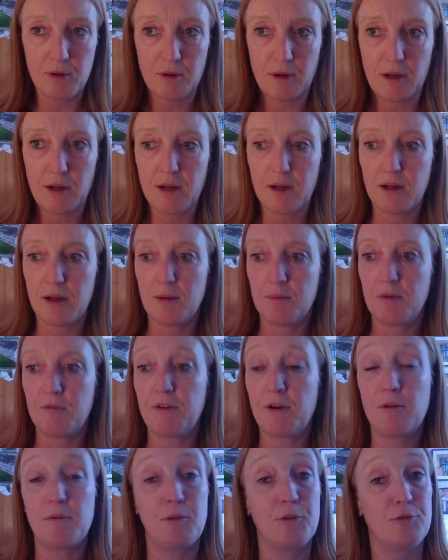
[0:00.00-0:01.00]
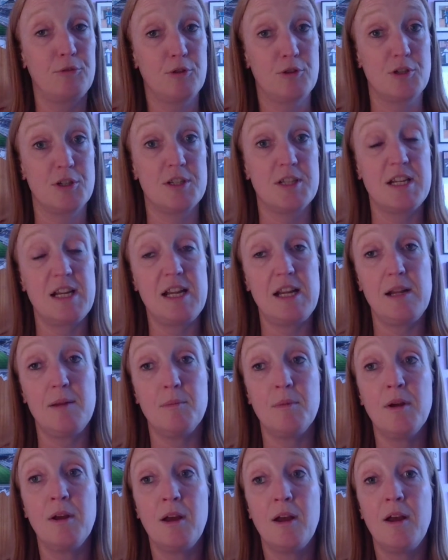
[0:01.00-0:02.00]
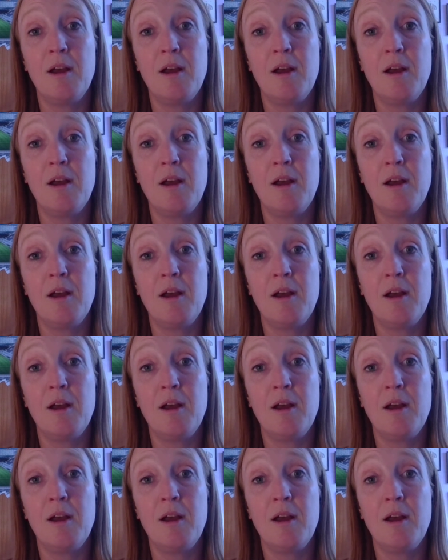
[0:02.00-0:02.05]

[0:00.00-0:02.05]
a very well-structured team,